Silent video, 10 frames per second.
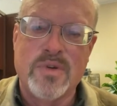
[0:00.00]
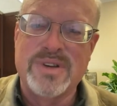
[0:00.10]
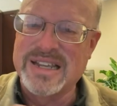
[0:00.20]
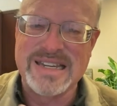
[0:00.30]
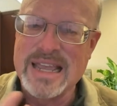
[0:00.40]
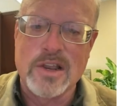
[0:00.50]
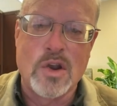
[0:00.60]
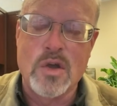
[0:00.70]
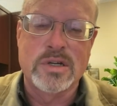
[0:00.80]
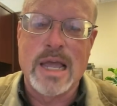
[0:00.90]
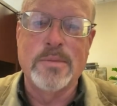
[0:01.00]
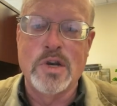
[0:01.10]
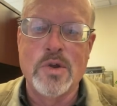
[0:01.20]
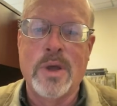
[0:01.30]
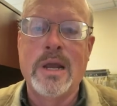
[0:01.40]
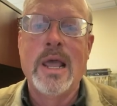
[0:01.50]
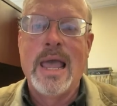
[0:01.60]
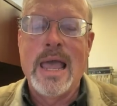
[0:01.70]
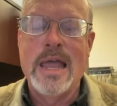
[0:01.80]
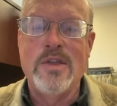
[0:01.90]
It doesn't take a long time to do it.
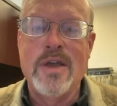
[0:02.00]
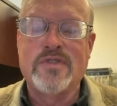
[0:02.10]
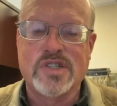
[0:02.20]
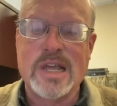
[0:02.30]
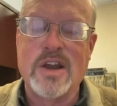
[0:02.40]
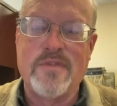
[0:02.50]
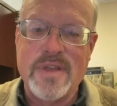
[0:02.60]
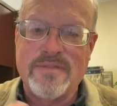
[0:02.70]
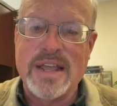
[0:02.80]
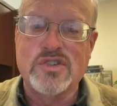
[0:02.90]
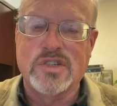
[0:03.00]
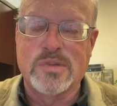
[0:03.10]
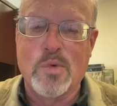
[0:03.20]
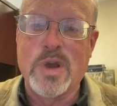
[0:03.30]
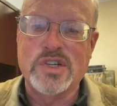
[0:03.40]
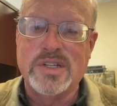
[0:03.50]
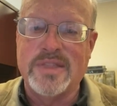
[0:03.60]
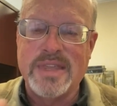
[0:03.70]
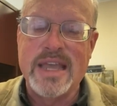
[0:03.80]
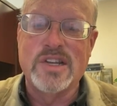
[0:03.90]
And you have to sign up. You have to answer some questions at
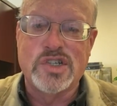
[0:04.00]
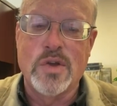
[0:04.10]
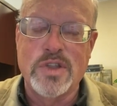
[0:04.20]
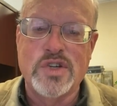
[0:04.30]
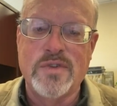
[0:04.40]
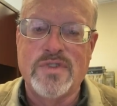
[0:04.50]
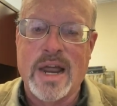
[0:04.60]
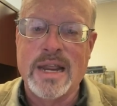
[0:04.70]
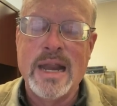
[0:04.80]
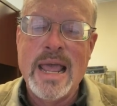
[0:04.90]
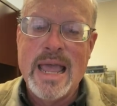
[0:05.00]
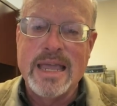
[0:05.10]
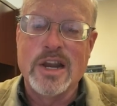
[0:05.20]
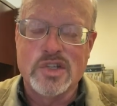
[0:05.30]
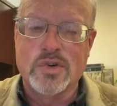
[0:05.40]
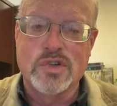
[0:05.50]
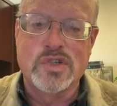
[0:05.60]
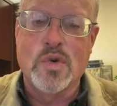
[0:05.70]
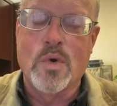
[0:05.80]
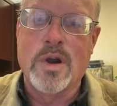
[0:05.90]
the end to show that you've done it and get a certain
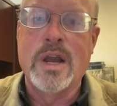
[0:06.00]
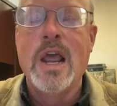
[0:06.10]
score on it.